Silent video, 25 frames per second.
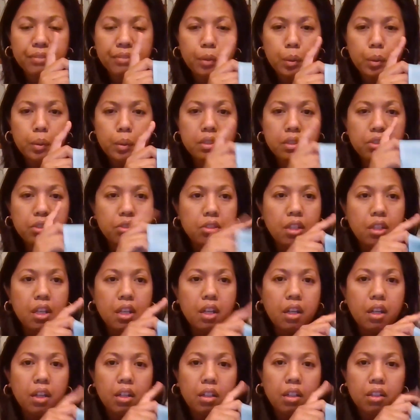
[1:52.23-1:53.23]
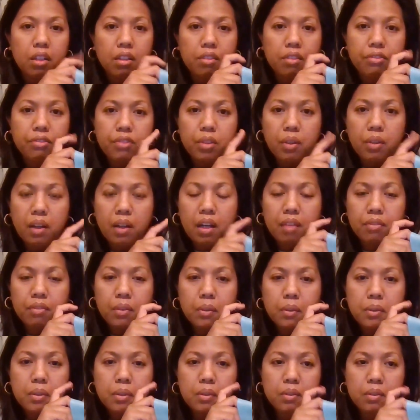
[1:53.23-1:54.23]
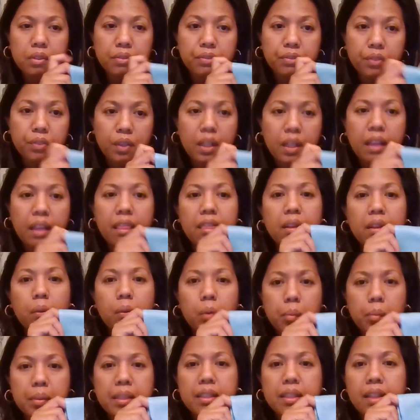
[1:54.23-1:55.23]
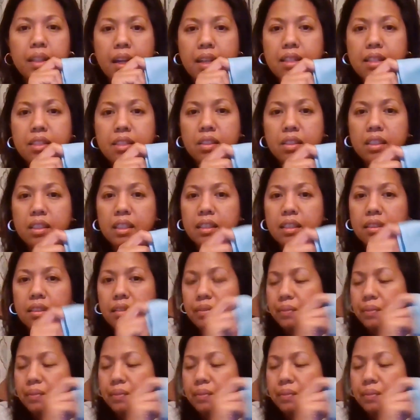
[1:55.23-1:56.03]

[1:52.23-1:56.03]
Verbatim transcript: porch. Or if you have also the front, that would be nice in it.